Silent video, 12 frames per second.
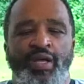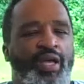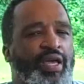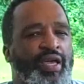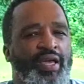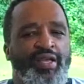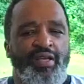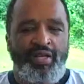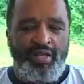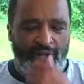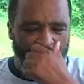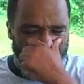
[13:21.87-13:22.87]
Hey,
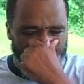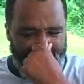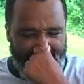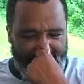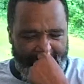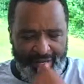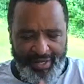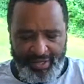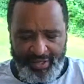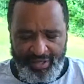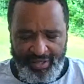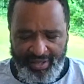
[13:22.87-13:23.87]
oh man,
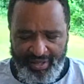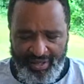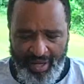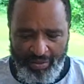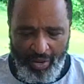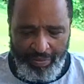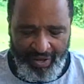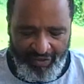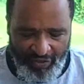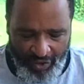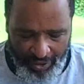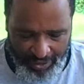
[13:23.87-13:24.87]
I'm going to be the
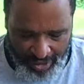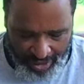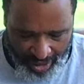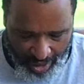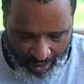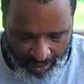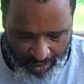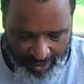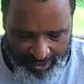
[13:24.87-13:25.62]
first to go.